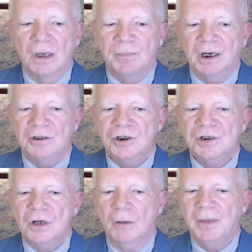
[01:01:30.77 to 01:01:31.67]
because she
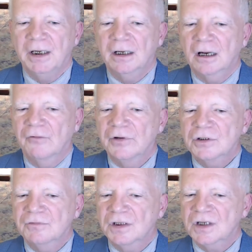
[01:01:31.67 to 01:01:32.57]
saw media coverage
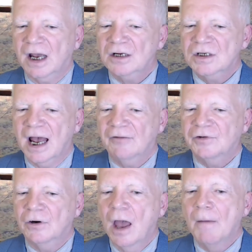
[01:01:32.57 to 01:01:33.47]
of the text
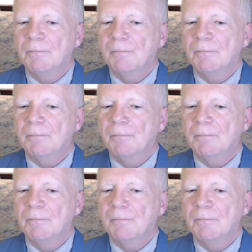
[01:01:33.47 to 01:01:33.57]
after